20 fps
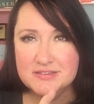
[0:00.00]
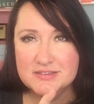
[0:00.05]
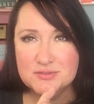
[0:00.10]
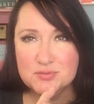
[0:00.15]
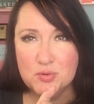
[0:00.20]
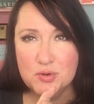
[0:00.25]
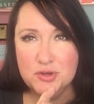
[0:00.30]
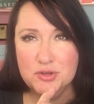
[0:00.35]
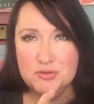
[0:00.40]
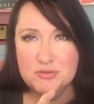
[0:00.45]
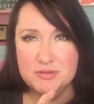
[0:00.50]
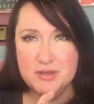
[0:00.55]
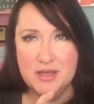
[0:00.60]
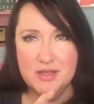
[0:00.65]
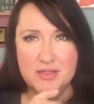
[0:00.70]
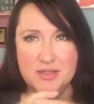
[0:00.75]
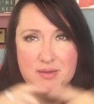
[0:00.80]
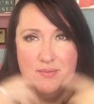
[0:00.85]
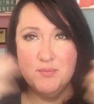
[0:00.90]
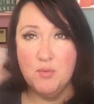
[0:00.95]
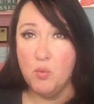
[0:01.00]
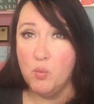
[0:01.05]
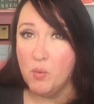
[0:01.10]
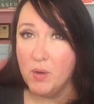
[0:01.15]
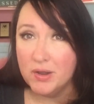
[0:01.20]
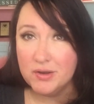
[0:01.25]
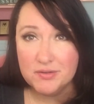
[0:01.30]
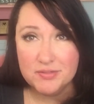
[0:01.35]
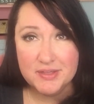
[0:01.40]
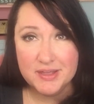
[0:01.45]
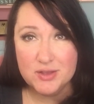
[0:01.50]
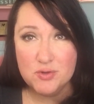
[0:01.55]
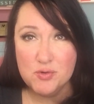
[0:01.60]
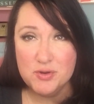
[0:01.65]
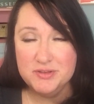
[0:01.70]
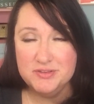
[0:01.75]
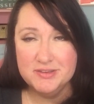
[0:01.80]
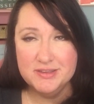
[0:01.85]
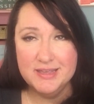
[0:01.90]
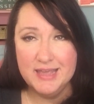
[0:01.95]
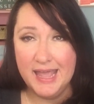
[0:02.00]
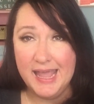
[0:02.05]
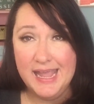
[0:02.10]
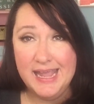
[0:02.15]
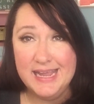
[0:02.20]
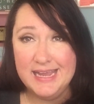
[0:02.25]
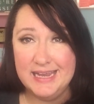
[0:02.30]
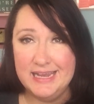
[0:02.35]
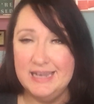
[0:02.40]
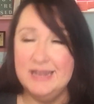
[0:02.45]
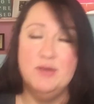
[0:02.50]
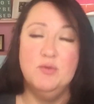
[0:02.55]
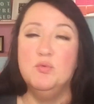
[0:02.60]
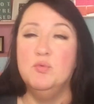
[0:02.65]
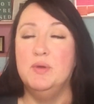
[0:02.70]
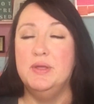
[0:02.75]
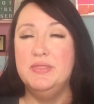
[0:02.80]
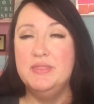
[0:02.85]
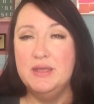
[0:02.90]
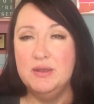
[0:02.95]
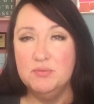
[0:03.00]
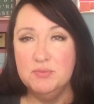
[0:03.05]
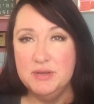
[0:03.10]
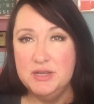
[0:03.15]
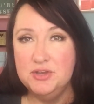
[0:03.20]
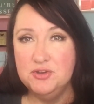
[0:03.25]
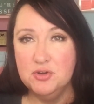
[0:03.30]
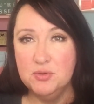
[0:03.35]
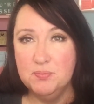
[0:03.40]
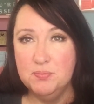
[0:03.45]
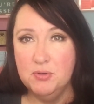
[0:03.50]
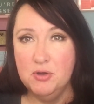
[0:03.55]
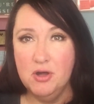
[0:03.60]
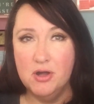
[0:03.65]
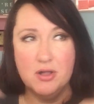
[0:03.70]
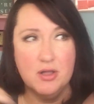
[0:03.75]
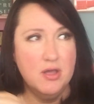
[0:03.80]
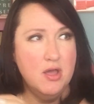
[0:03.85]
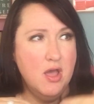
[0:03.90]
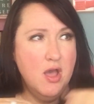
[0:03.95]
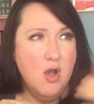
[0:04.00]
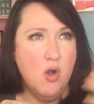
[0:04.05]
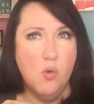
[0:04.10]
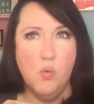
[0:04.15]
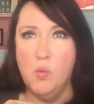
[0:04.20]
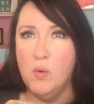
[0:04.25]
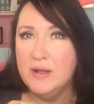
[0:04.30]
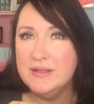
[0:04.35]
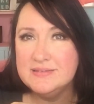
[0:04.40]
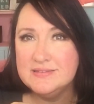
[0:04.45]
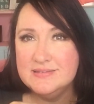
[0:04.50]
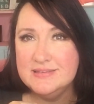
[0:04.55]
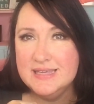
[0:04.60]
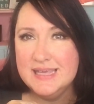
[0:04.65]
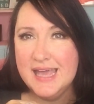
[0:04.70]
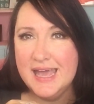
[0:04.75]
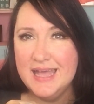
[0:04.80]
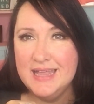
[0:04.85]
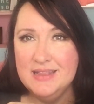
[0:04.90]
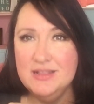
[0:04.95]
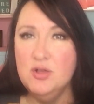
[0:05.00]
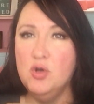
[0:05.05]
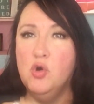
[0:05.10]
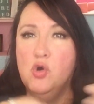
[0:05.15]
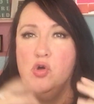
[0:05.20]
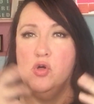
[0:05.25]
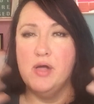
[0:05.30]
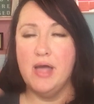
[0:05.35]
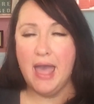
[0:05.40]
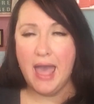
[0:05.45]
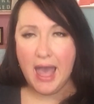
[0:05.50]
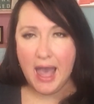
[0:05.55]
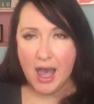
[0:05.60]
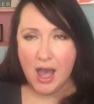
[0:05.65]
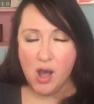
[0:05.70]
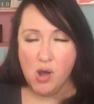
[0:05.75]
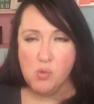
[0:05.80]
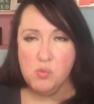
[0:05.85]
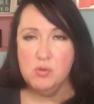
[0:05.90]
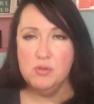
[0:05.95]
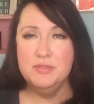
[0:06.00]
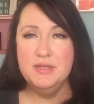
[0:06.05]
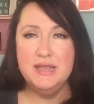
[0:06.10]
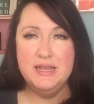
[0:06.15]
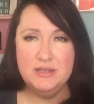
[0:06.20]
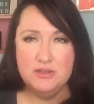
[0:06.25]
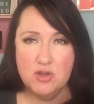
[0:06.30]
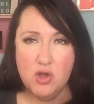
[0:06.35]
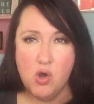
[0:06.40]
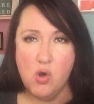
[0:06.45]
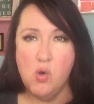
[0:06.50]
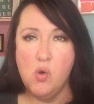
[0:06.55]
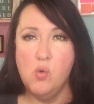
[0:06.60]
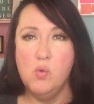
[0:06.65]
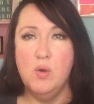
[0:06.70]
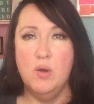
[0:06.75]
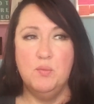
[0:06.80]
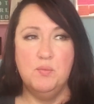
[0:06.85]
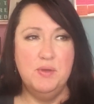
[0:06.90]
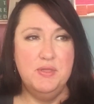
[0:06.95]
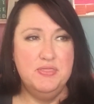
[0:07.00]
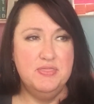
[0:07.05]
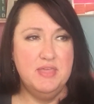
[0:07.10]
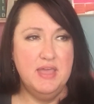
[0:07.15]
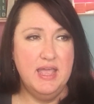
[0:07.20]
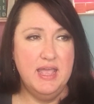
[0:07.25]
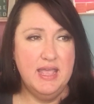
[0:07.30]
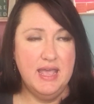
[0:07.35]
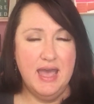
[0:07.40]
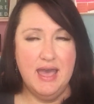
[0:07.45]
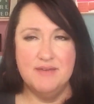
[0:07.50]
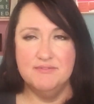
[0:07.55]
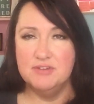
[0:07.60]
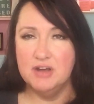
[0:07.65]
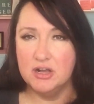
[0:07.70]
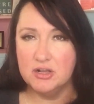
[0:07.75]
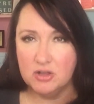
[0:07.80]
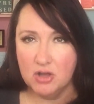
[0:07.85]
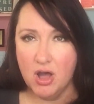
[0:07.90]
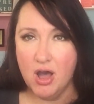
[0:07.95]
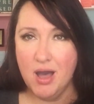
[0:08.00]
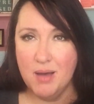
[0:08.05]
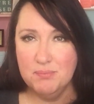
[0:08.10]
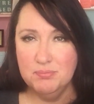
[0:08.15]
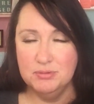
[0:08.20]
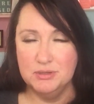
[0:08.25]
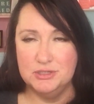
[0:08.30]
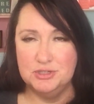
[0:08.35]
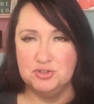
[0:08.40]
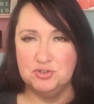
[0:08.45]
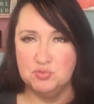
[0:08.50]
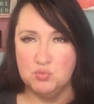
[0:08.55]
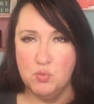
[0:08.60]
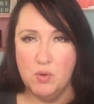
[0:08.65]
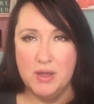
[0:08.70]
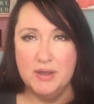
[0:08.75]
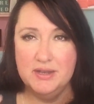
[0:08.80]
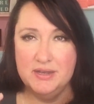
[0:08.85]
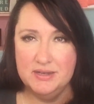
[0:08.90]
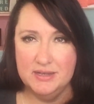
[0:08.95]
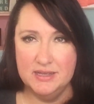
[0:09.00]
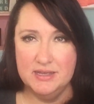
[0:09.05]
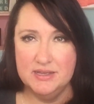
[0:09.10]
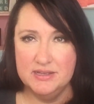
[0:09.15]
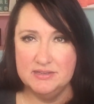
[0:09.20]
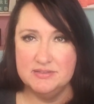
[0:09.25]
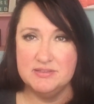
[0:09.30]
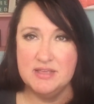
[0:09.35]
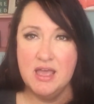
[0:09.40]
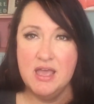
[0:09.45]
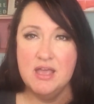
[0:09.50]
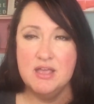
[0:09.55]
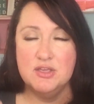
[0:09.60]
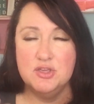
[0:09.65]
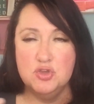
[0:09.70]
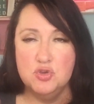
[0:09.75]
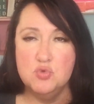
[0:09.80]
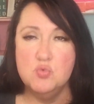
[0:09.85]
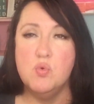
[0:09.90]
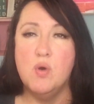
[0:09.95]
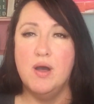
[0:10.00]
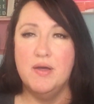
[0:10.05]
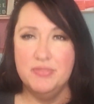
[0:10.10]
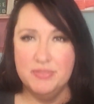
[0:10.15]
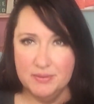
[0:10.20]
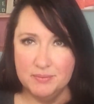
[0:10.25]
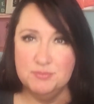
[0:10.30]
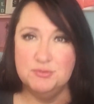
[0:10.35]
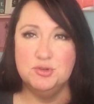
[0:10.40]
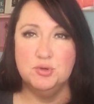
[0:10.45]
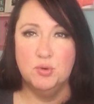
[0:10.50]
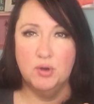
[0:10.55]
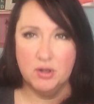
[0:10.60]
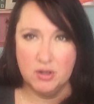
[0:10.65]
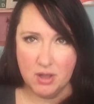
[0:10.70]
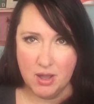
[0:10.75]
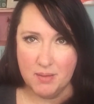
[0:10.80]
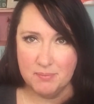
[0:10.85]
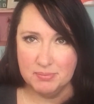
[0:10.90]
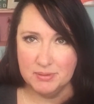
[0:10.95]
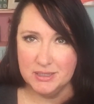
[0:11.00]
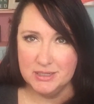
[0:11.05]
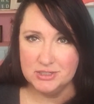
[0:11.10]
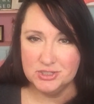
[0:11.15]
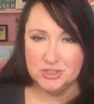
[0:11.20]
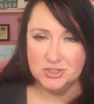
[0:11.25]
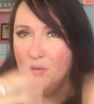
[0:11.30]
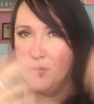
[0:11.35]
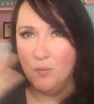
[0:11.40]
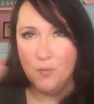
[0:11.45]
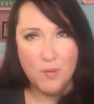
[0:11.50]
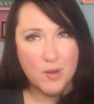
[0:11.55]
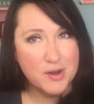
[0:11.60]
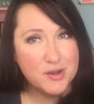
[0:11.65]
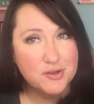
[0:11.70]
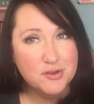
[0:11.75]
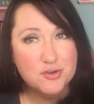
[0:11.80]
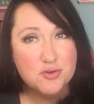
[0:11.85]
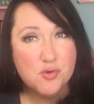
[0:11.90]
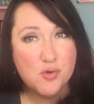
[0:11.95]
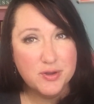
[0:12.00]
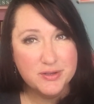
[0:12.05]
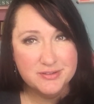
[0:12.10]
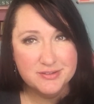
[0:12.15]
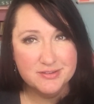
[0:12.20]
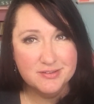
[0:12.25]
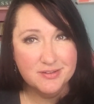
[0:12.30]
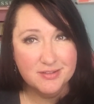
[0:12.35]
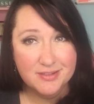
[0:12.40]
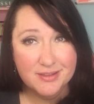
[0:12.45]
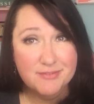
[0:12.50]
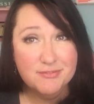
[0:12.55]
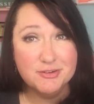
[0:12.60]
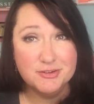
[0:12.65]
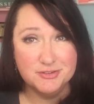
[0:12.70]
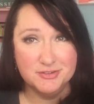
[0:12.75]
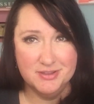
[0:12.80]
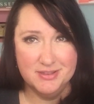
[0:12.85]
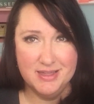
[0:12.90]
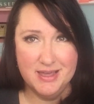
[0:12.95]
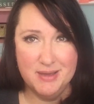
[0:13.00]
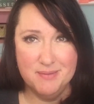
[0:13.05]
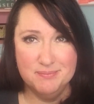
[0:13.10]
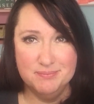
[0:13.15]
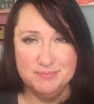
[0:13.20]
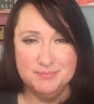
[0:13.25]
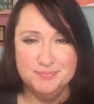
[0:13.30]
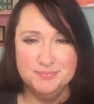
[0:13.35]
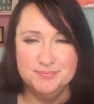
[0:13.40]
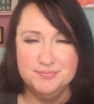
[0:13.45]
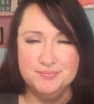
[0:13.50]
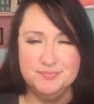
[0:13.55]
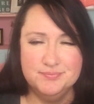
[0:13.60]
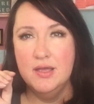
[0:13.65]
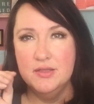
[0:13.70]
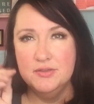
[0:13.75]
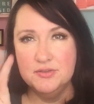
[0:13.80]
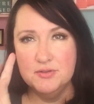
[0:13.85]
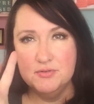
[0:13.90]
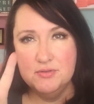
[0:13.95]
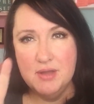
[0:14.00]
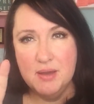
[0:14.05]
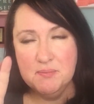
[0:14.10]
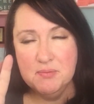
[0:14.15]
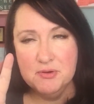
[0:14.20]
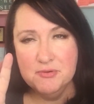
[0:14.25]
is where you tell them what are they going to gain when they read your book? What's the end goal? How will they know when they have accomplished what it is you want them to accomplish? What are you going to deliver to them? So number